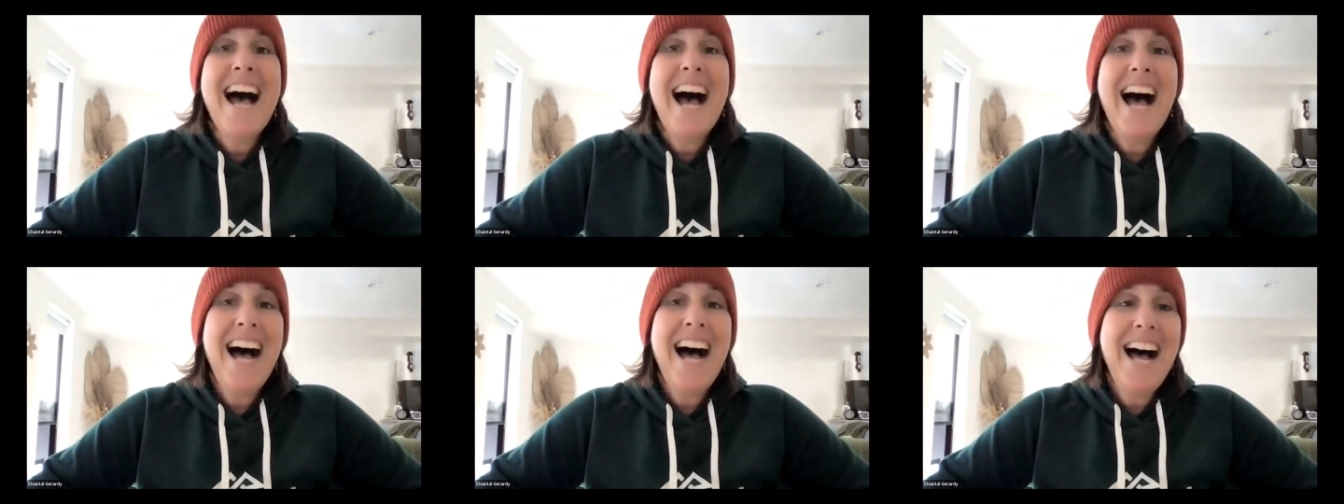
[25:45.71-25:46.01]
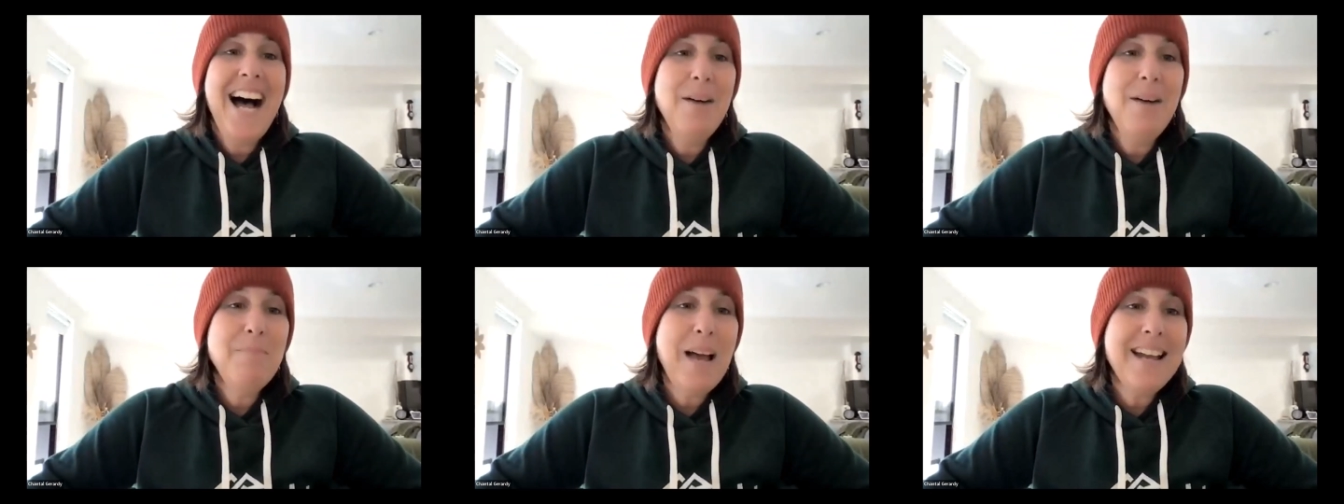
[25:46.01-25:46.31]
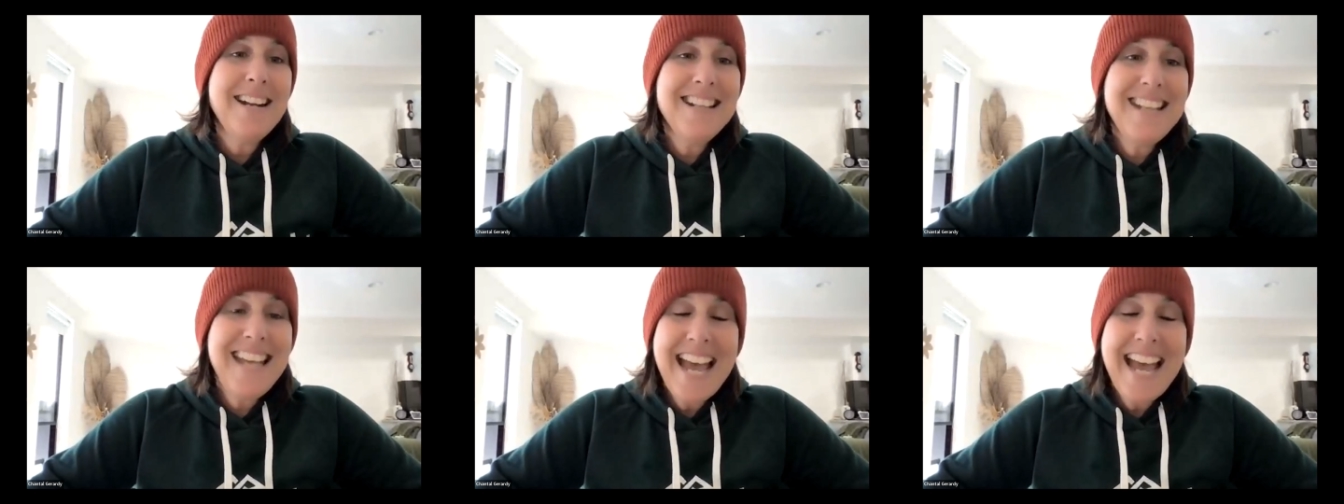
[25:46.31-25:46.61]

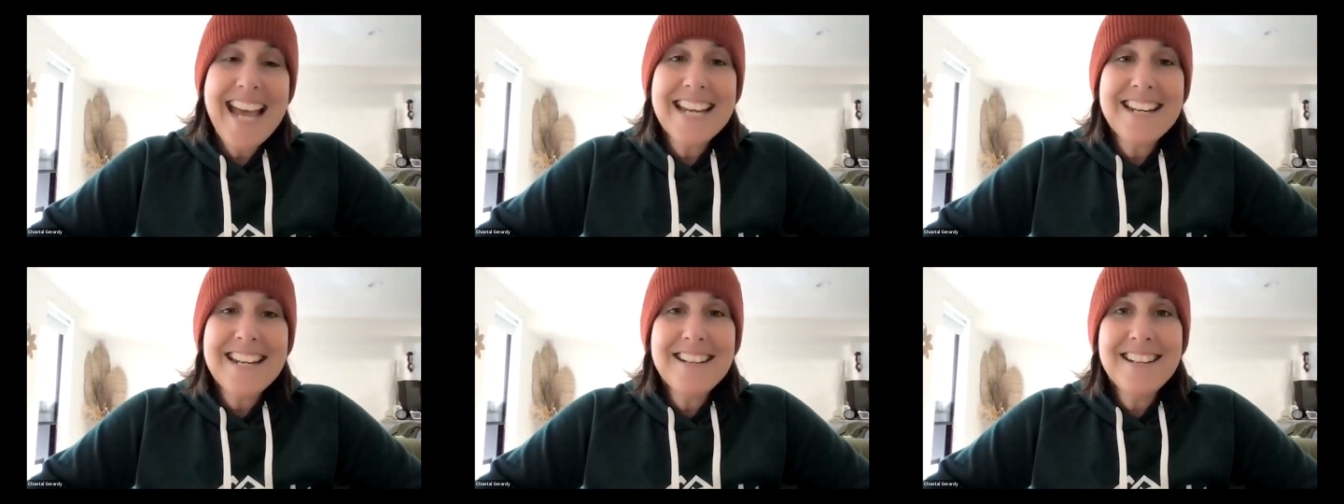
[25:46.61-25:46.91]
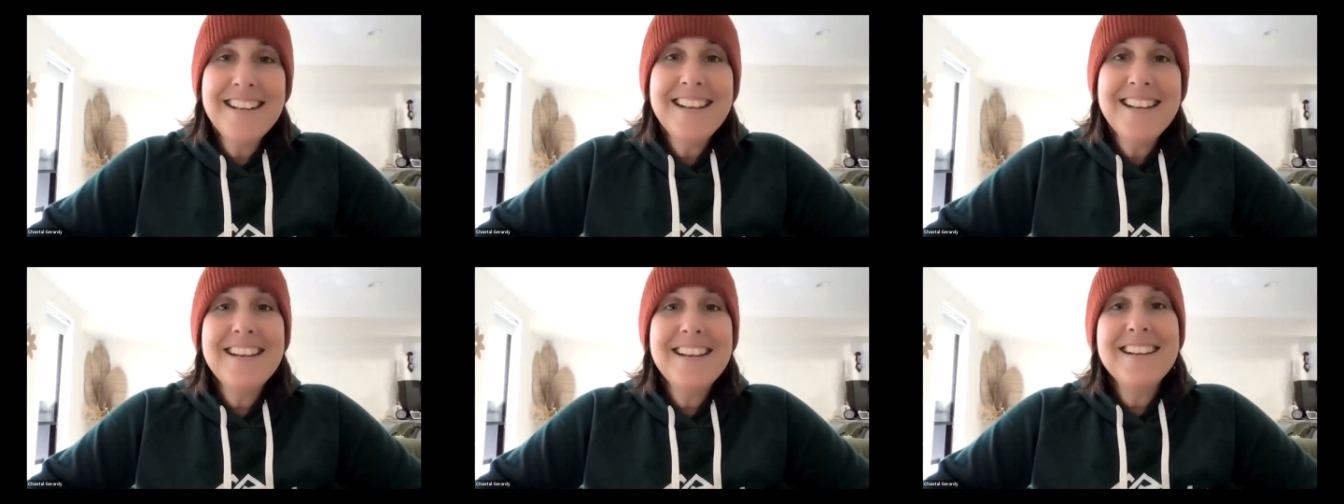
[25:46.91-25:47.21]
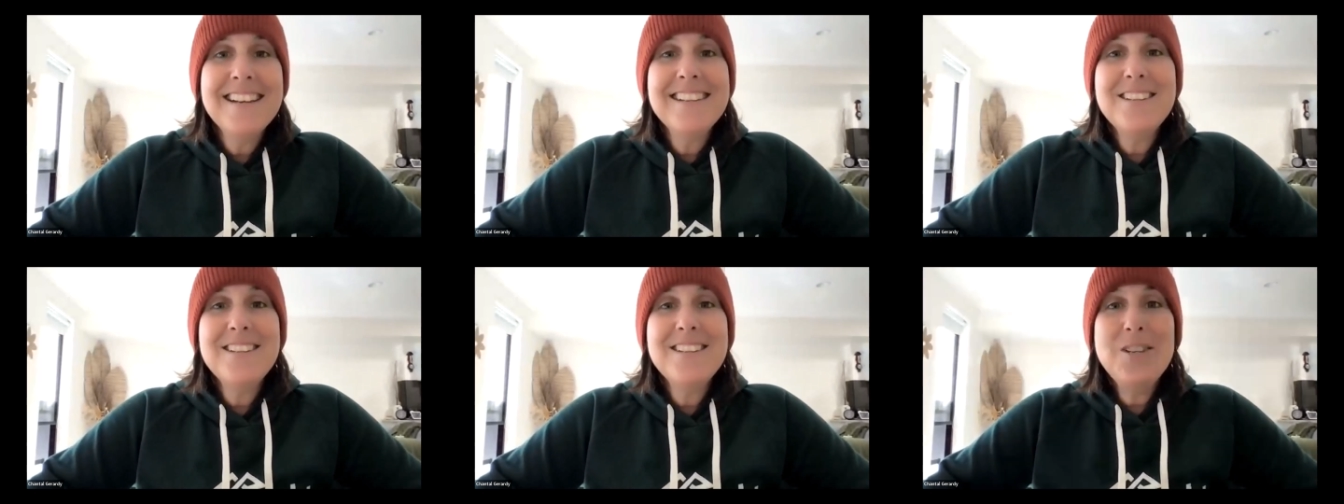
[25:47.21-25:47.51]
And again,
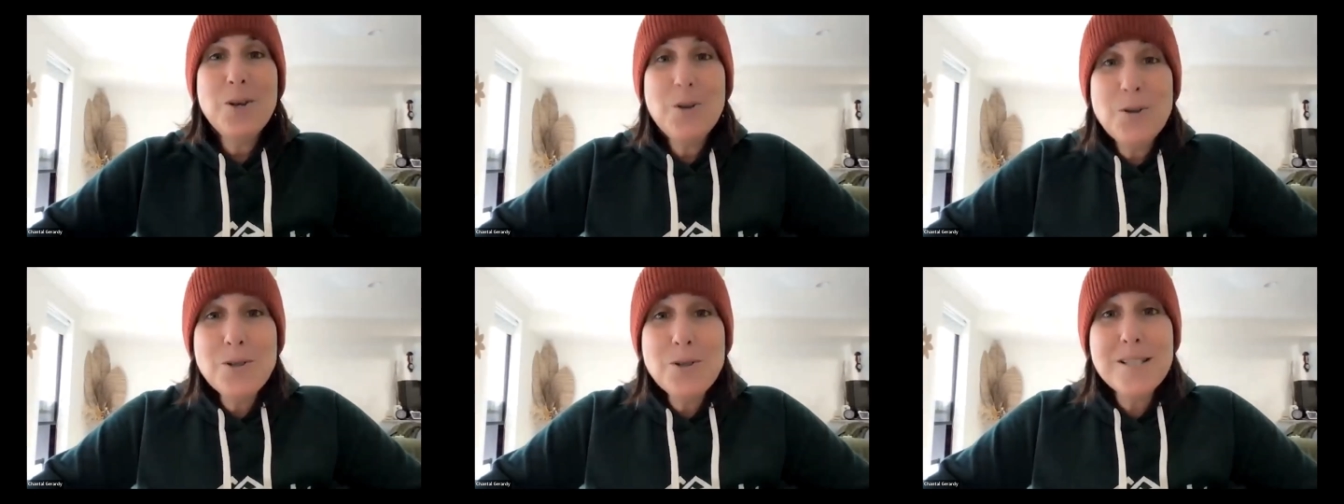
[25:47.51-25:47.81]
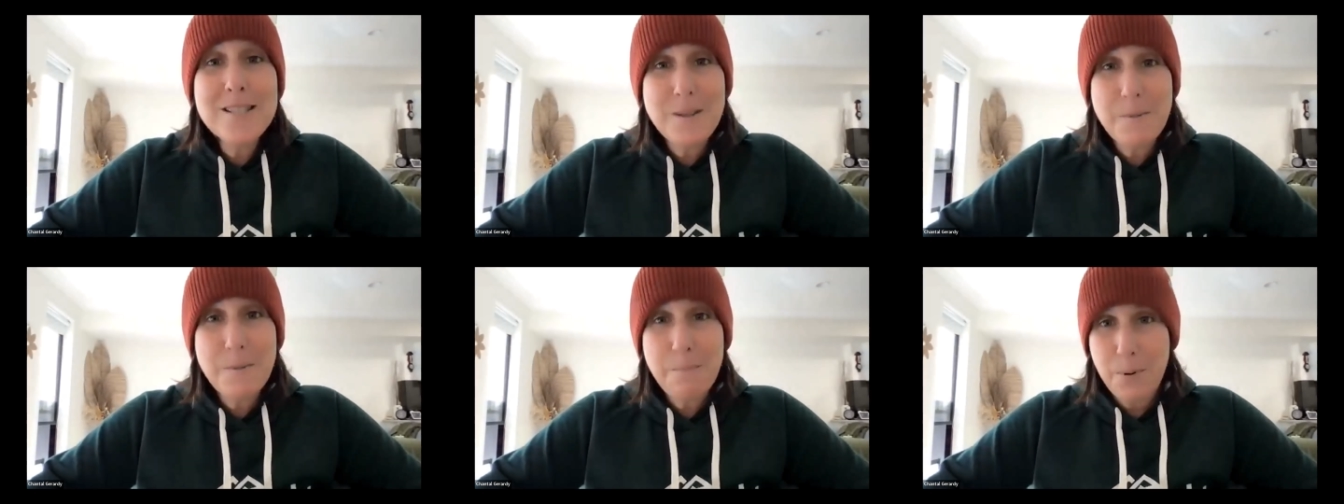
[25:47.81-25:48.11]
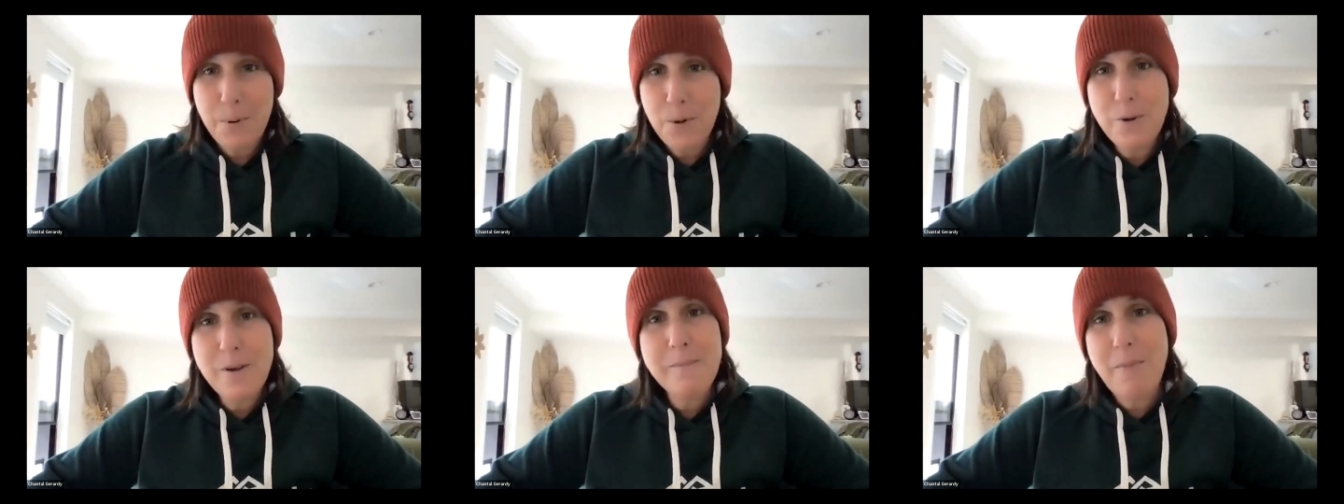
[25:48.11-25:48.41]
use the
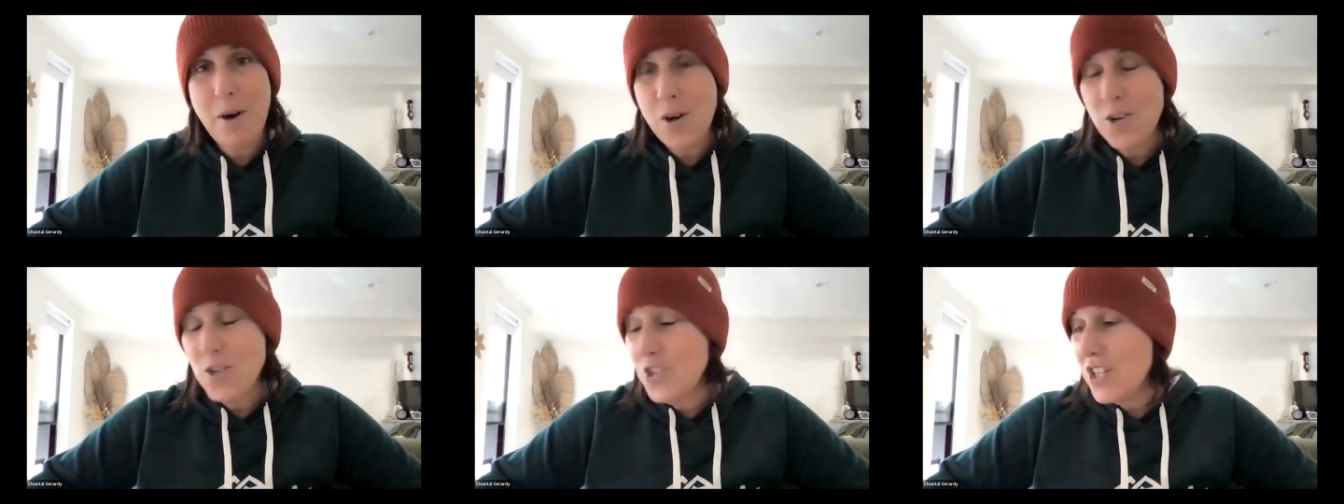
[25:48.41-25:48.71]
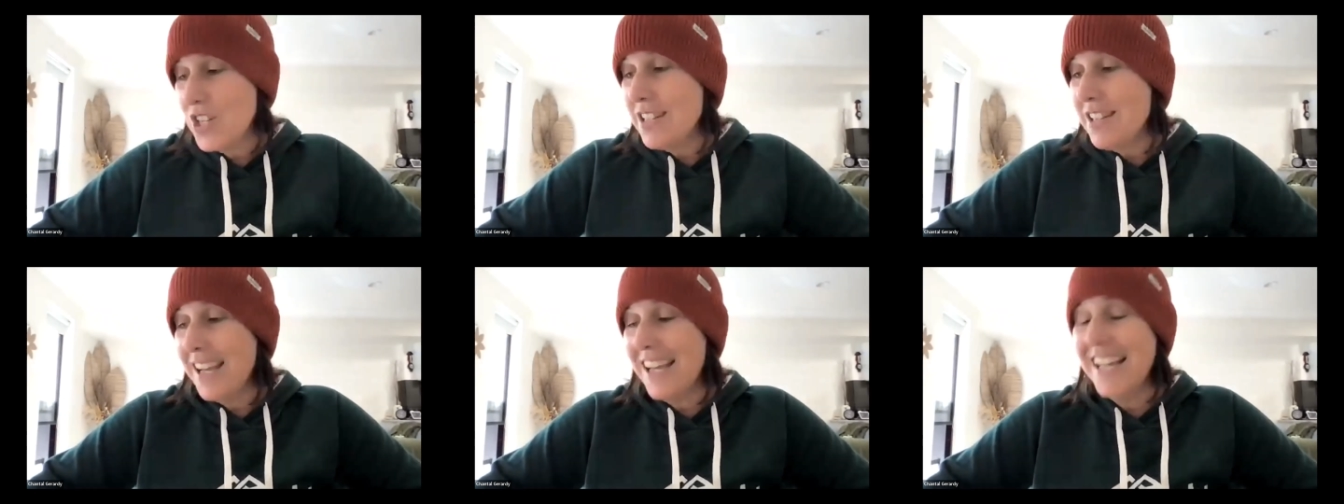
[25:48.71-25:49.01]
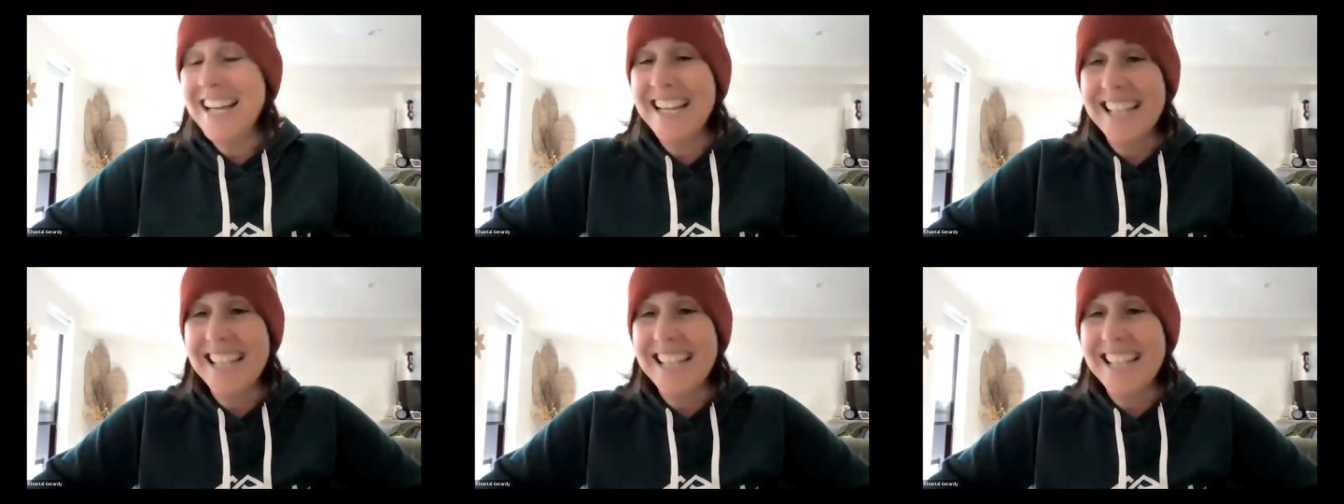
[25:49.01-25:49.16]
poo emoji